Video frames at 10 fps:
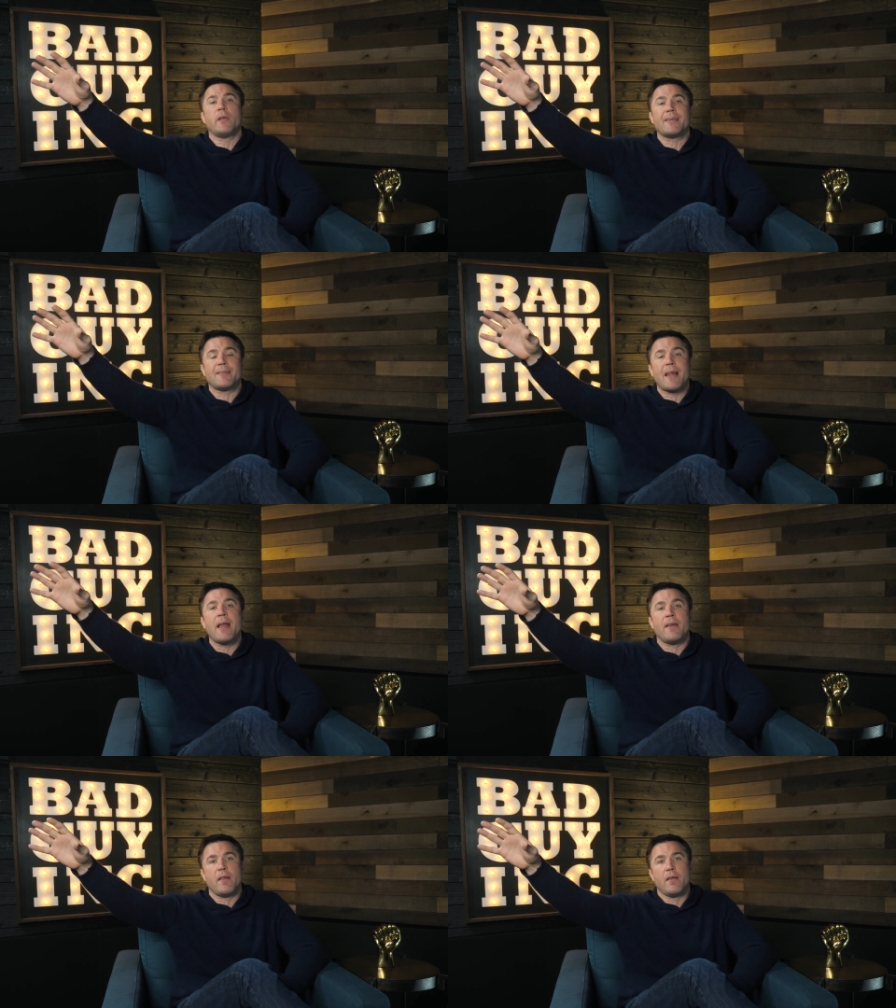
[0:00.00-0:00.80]

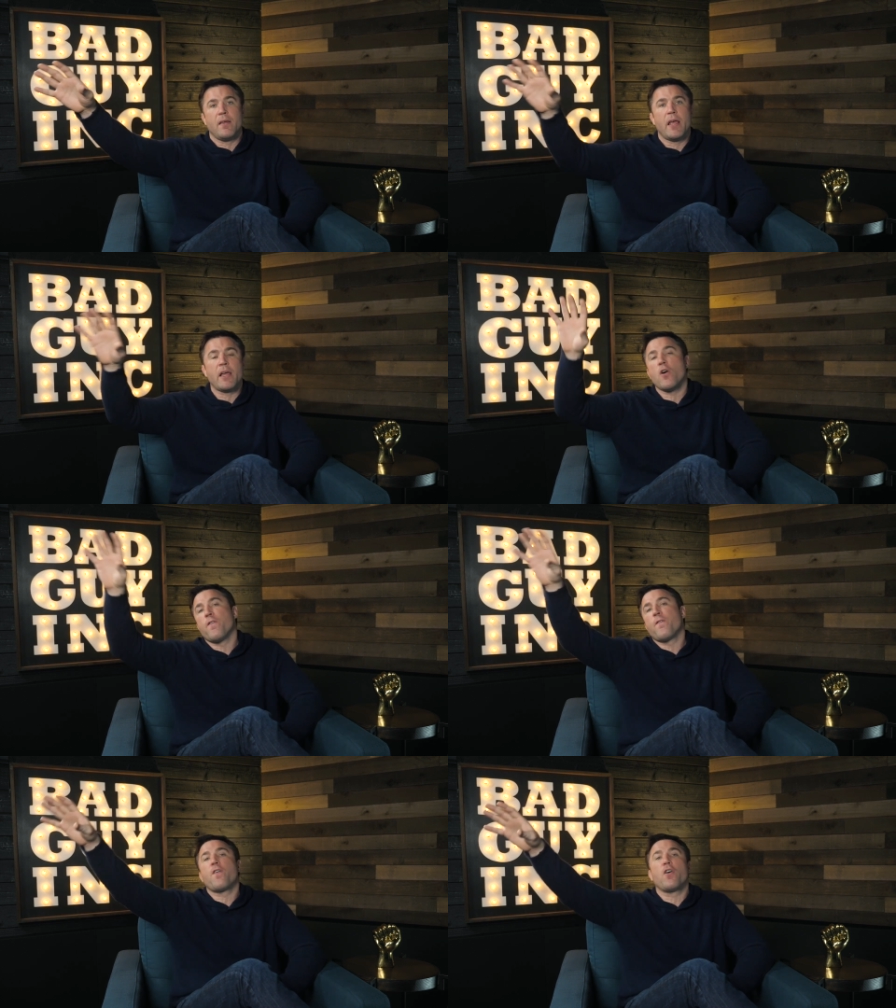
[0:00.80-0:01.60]
extend and
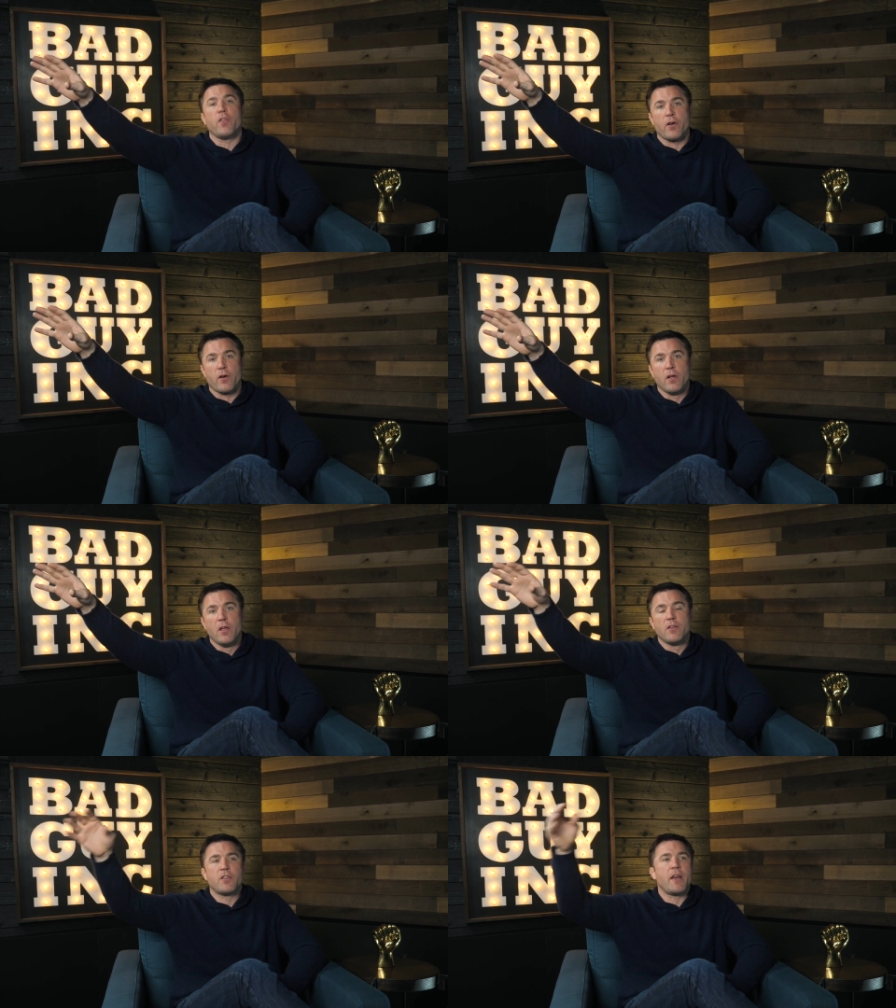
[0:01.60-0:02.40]
go further.
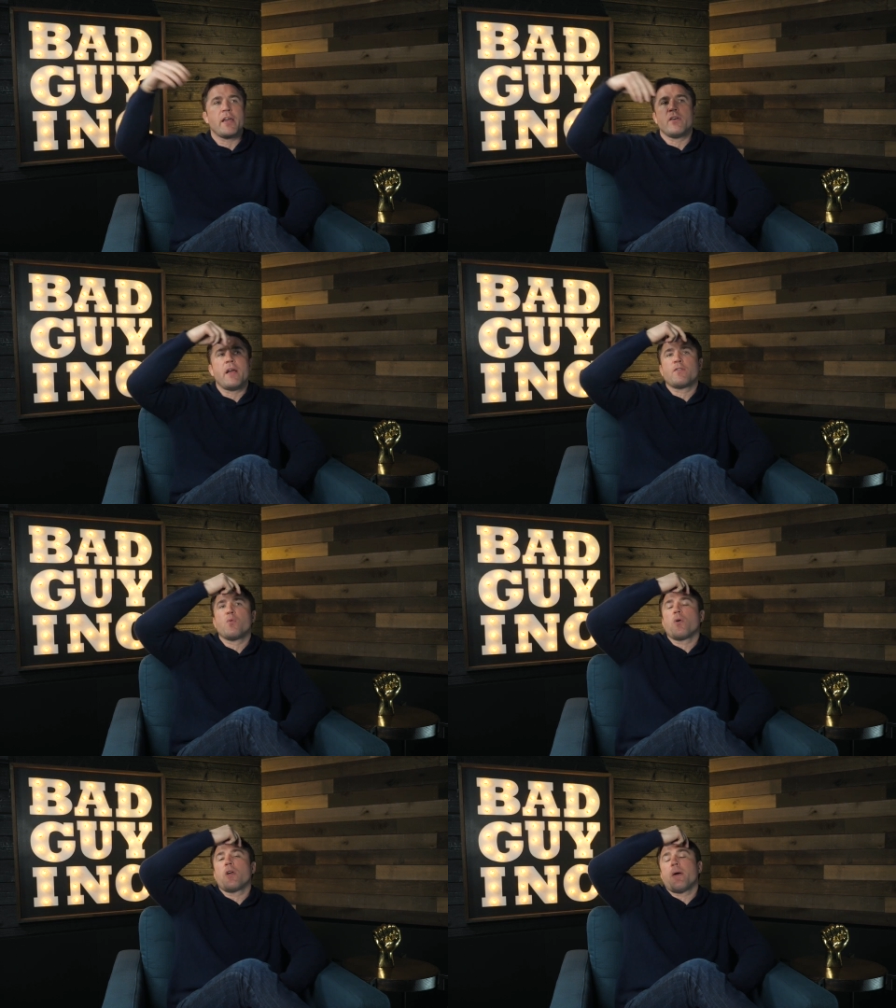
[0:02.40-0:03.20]
So now you don't have
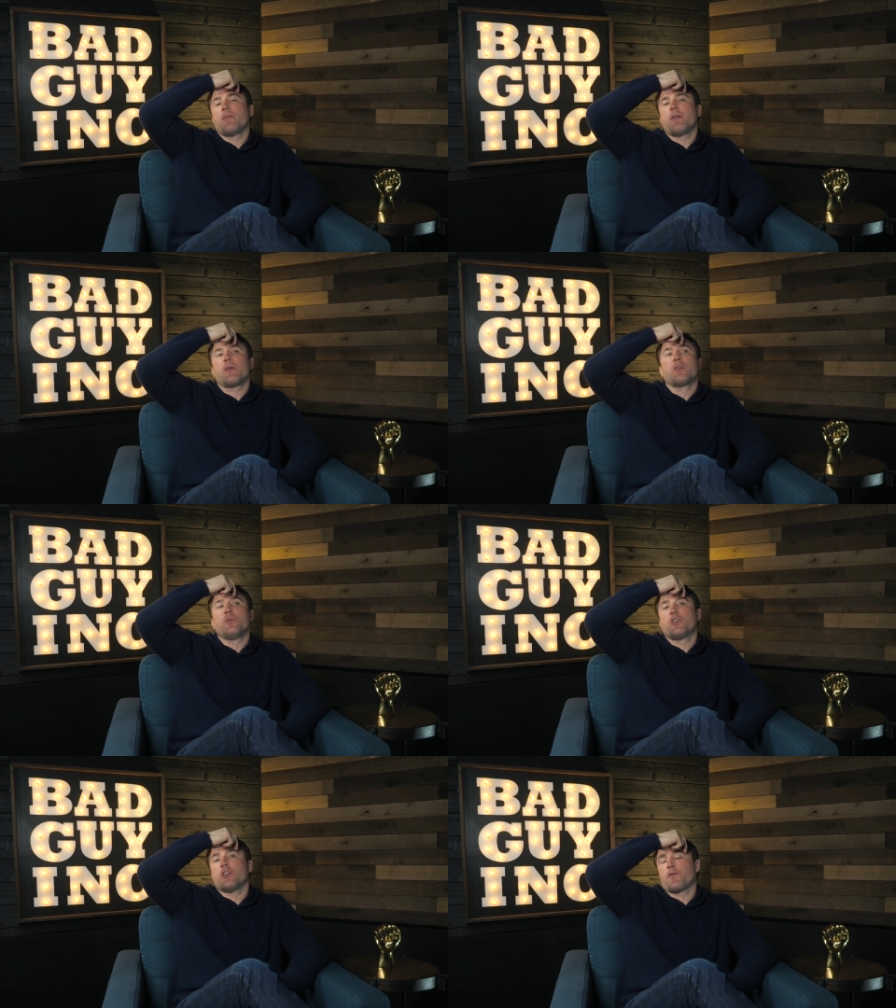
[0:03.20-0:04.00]
to worry about Derrick
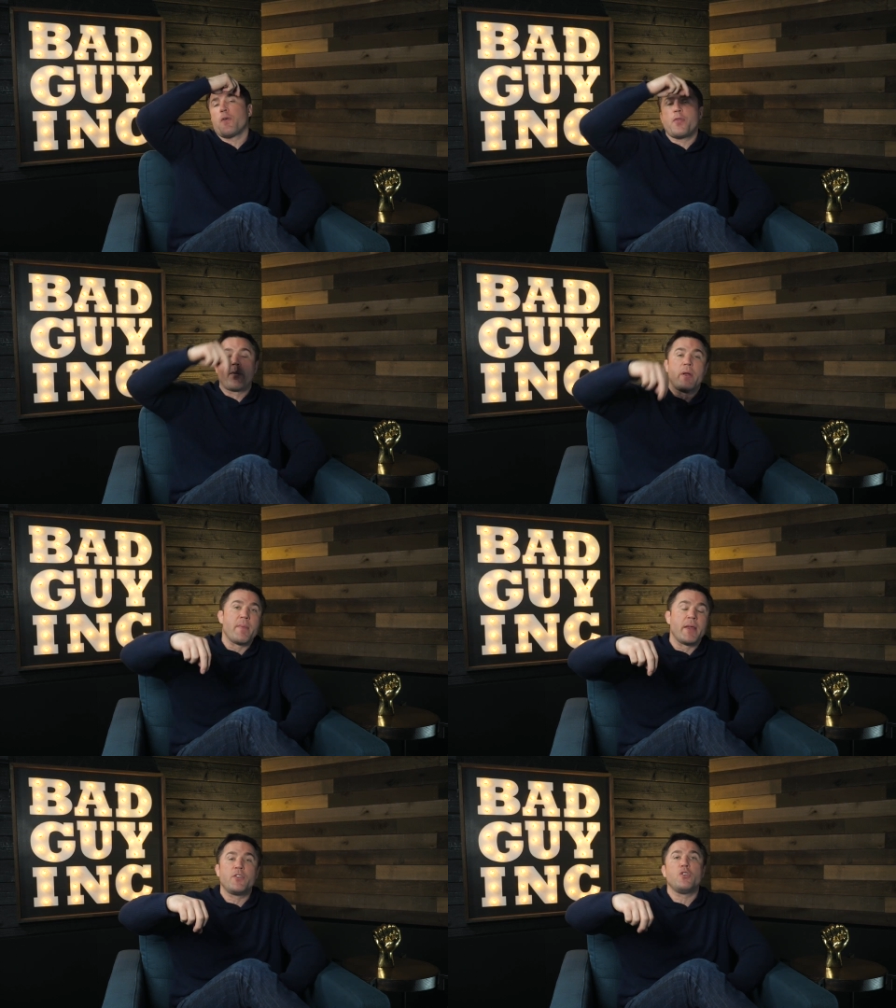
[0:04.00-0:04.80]
Lewis just for three
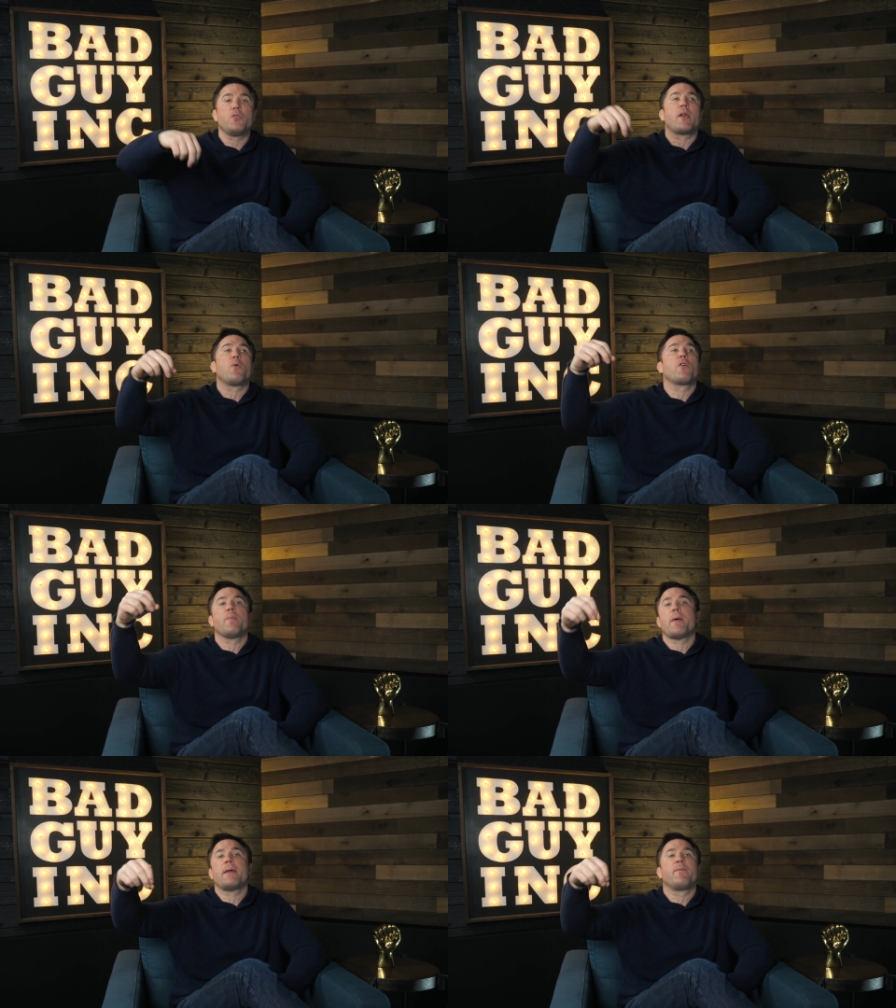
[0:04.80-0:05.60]
minutes. You got to
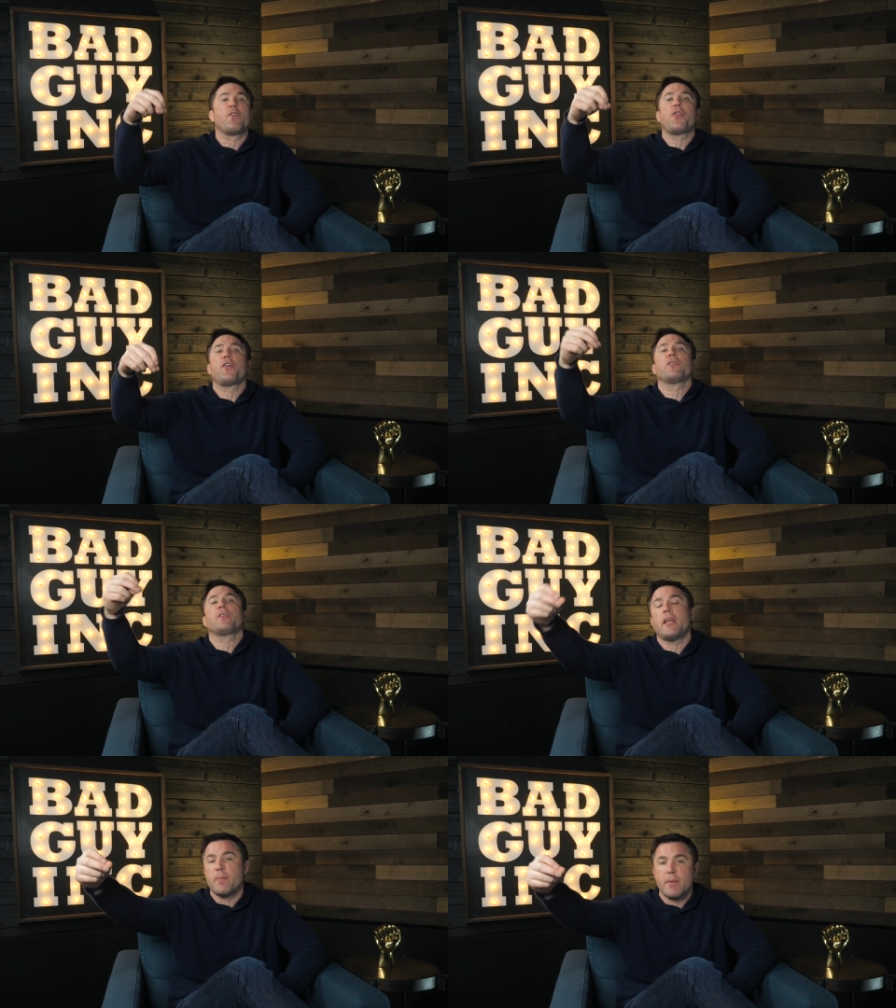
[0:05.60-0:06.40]
worry about him for
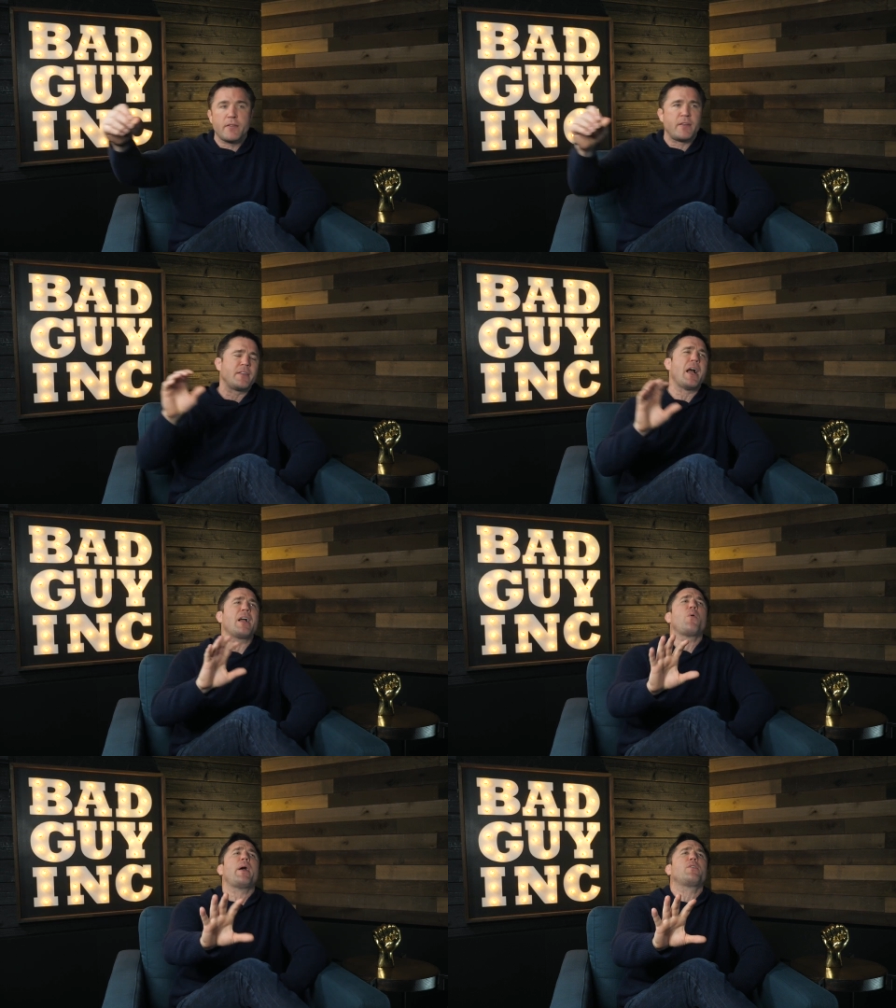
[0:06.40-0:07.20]
13 minutes. He's
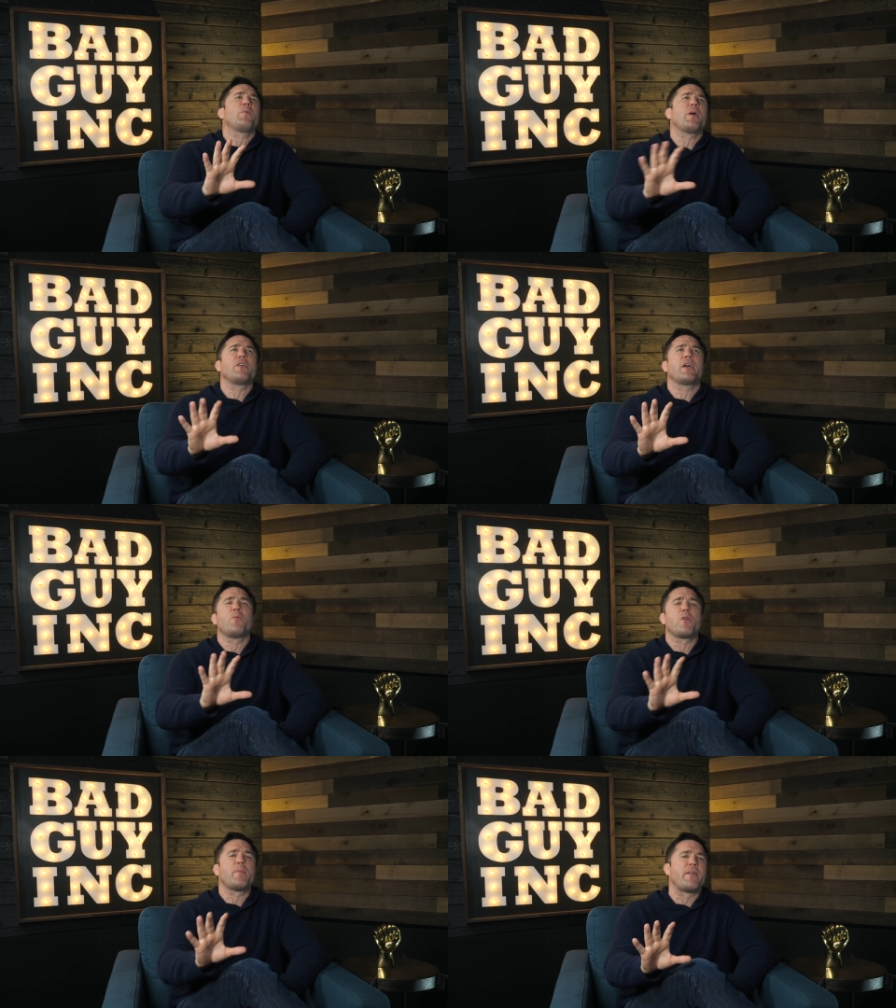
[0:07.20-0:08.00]
not quite to where you got
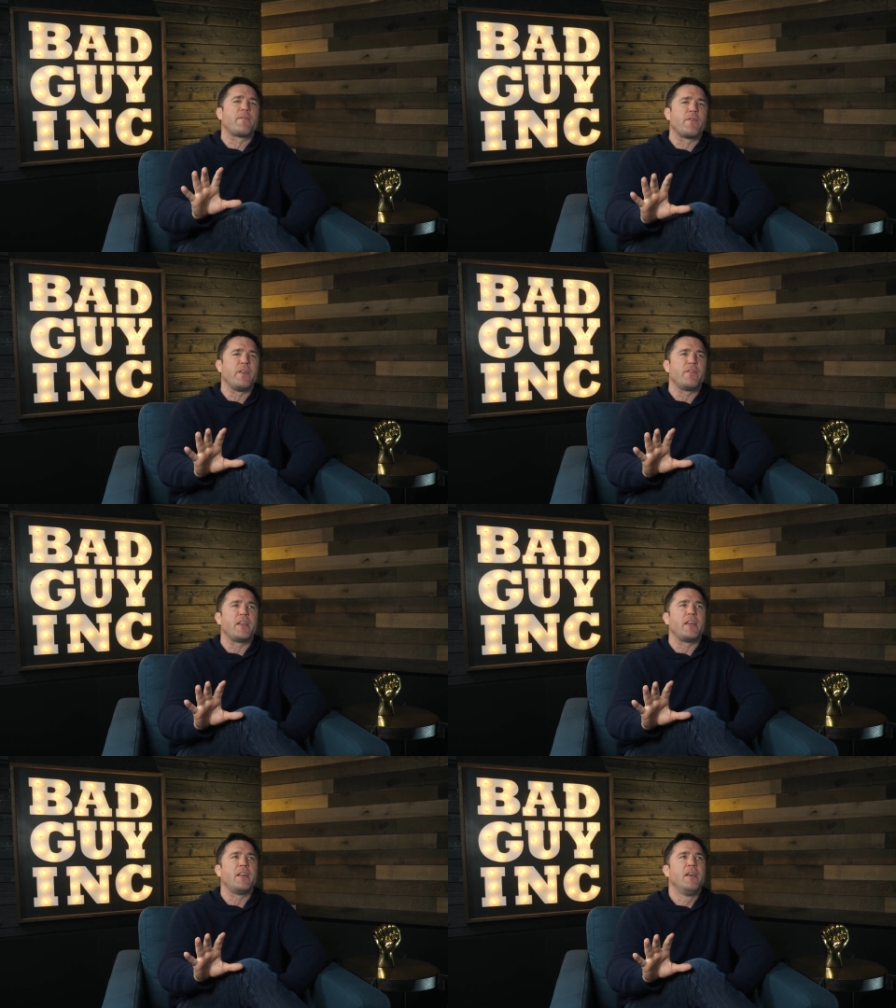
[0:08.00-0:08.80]
to worry about him for
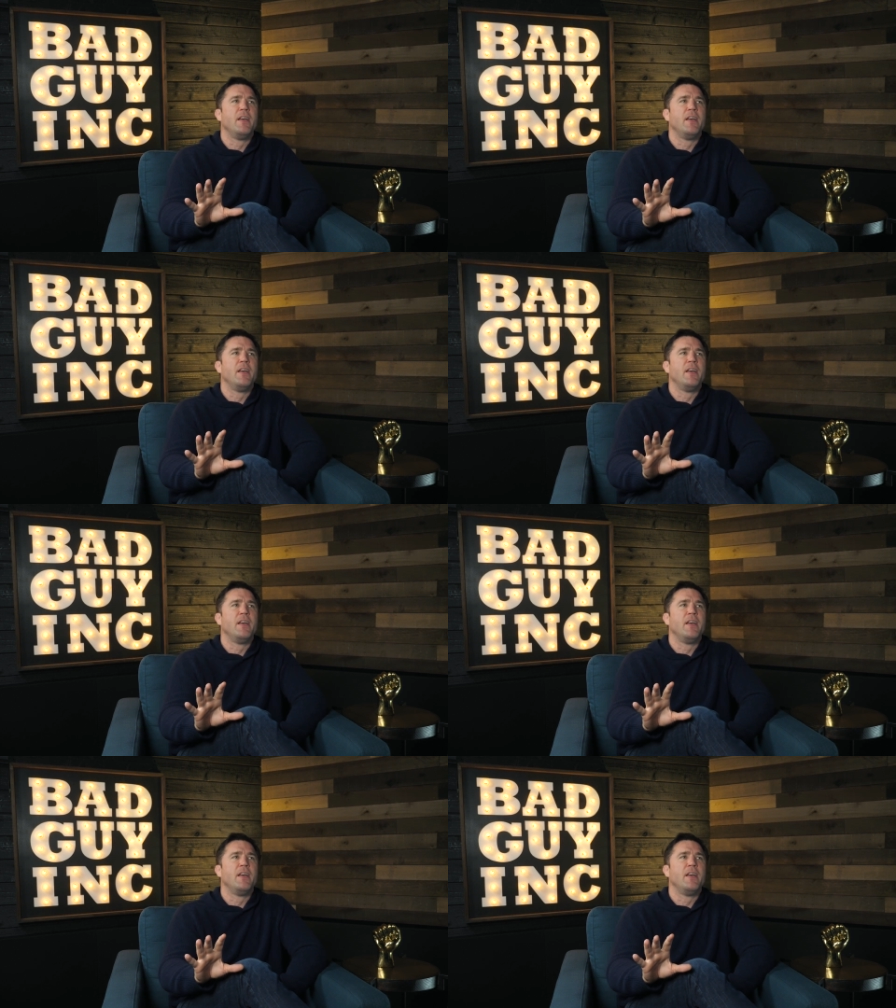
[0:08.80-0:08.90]
15,